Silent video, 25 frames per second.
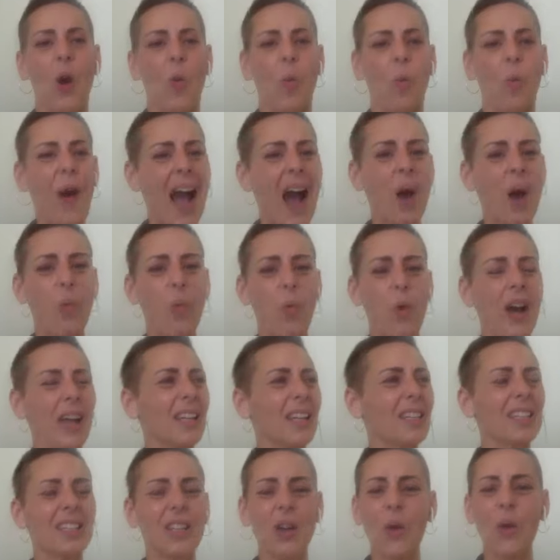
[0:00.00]
wow what
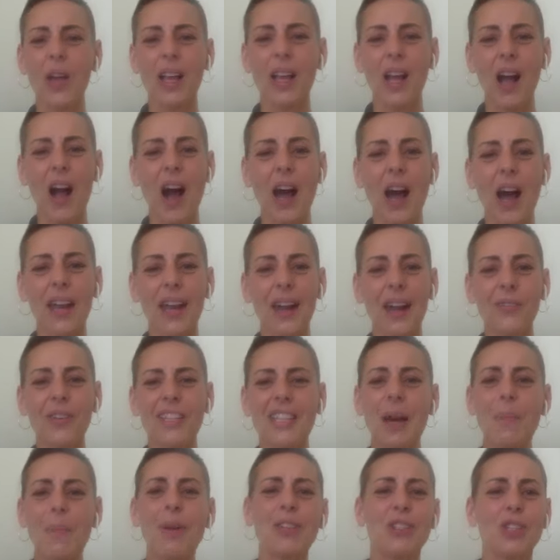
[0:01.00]
is going on every
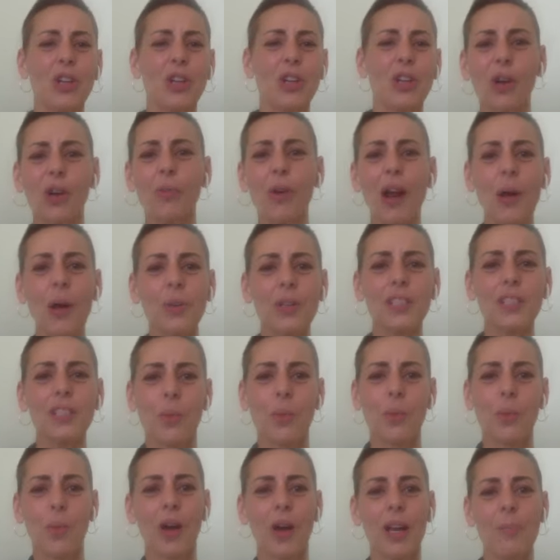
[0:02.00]
time i joke around with
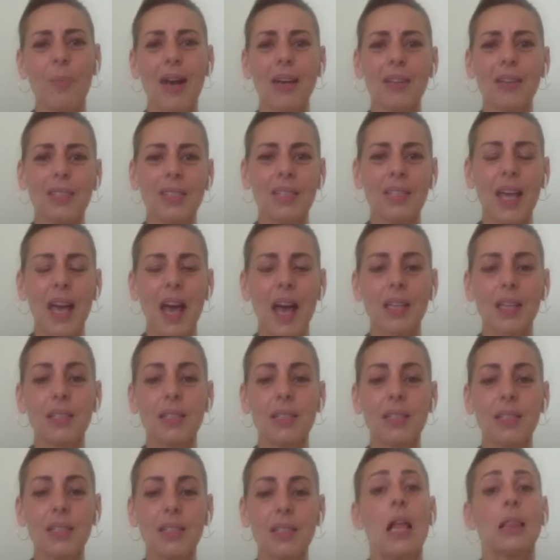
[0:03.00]
someone about
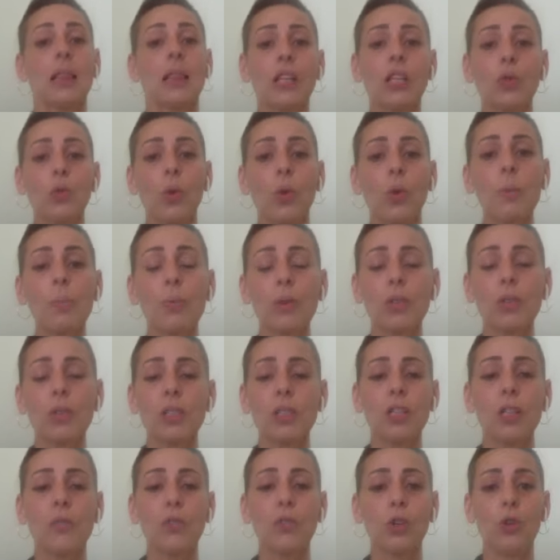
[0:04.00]
sex like
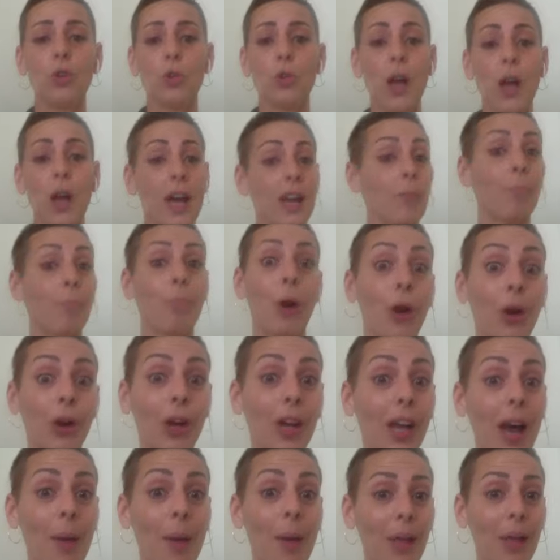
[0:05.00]
20% of you kind of
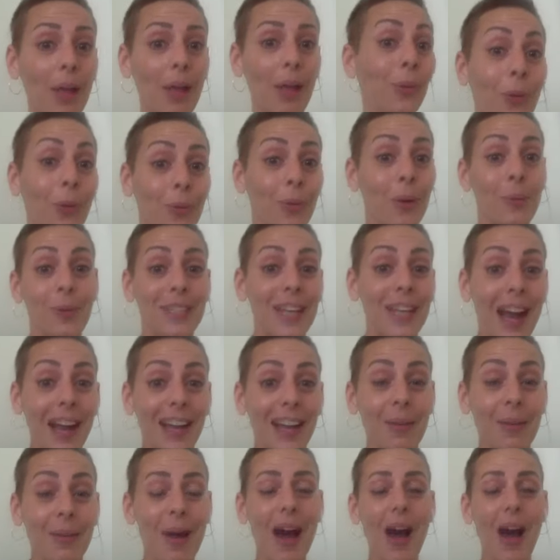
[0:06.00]
perk up like ooh what are we
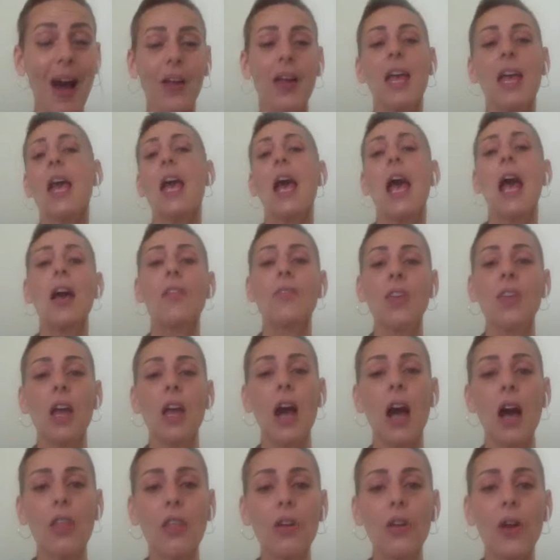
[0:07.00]
talking about and the
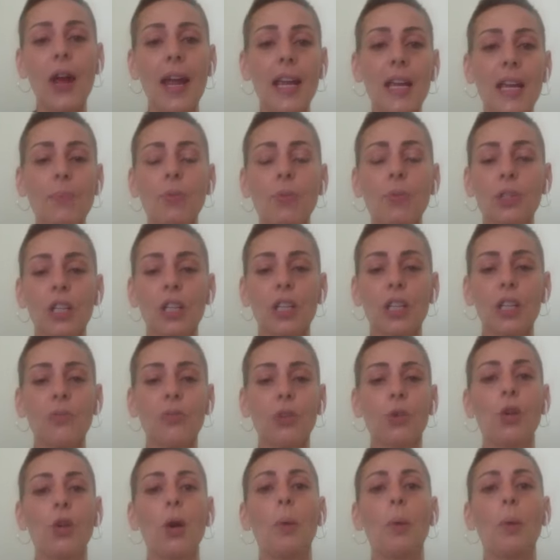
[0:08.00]
other 80% of
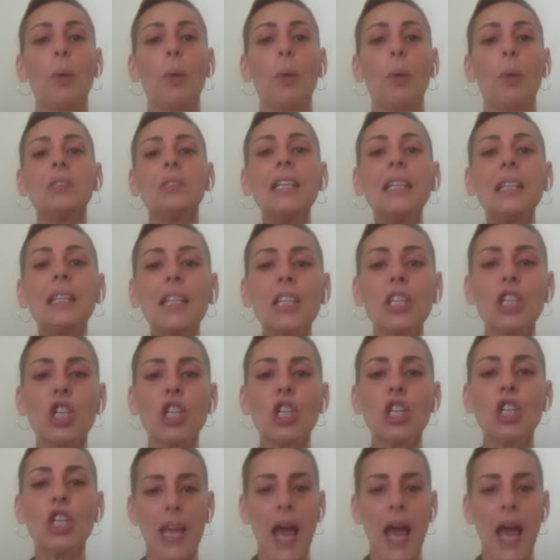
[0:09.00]
you completely check